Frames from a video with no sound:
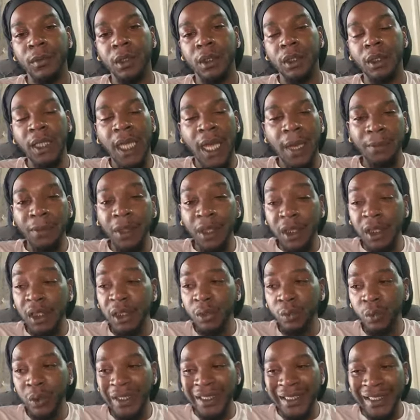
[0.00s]
Not because
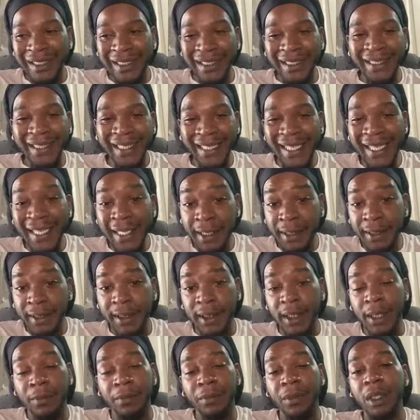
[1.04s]
we need
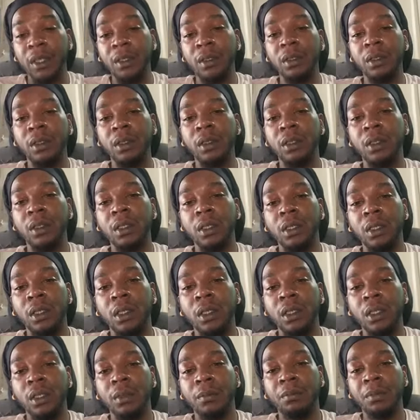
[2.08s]
something,
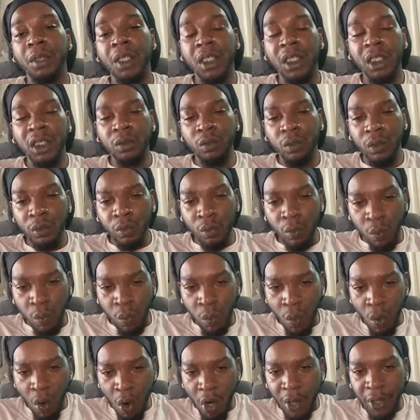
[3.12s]
because we
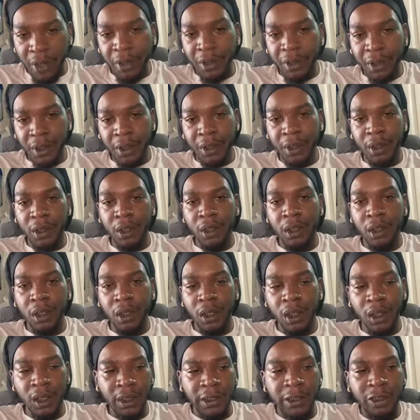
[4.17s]
want
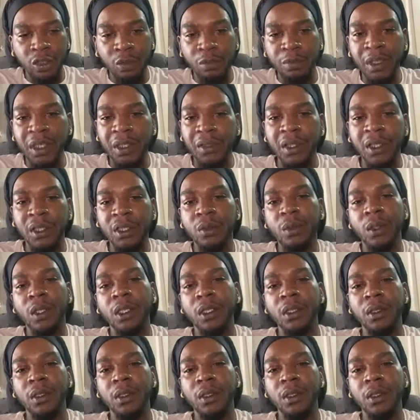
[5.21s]
it to be this way.